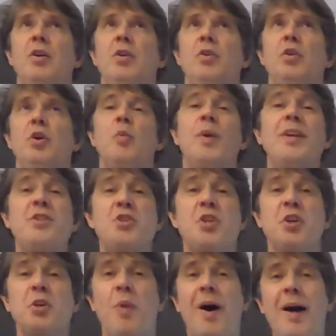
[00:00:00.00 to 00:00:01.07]
Your
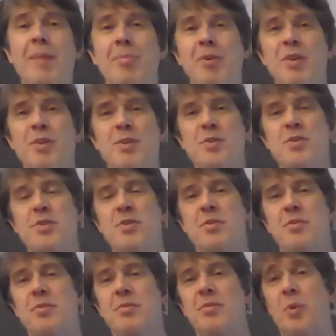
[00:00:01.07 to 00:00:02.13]
windshield
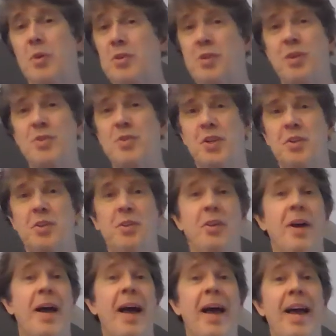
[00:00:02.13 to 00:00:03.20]
wipers or turn
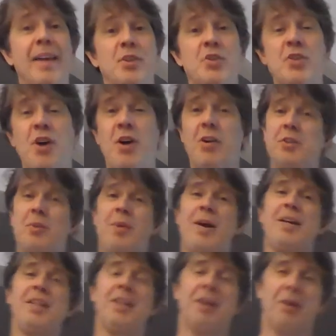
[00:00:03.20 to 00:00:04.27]
signal and the song on the
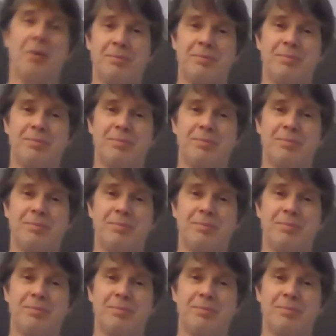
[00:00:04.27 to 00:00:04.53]
radio.